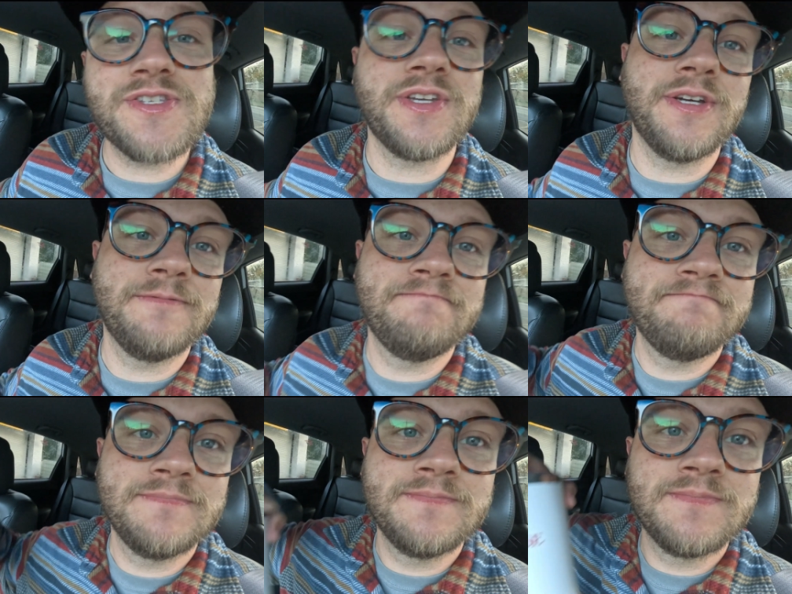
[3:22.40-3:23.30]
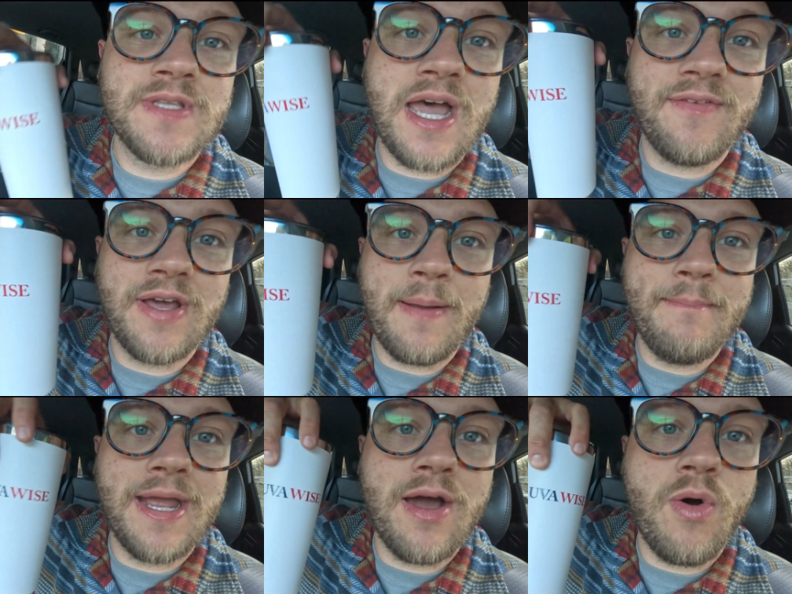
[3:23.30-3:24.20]
also, I've got a
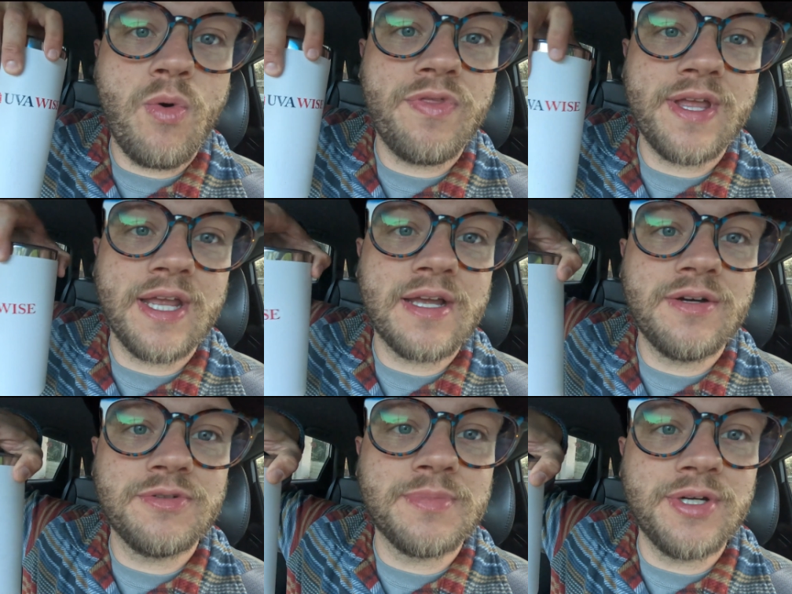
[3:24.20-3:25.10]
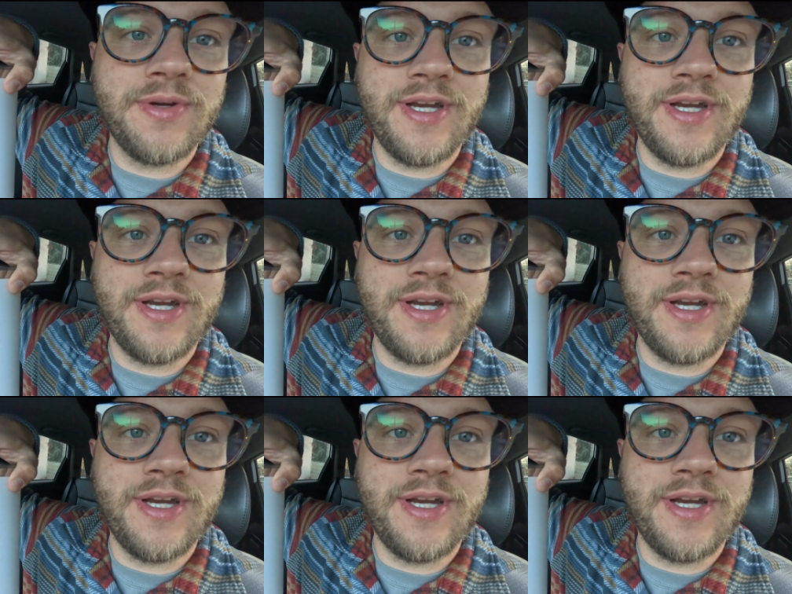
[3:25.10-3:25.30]
big old thing of cold brew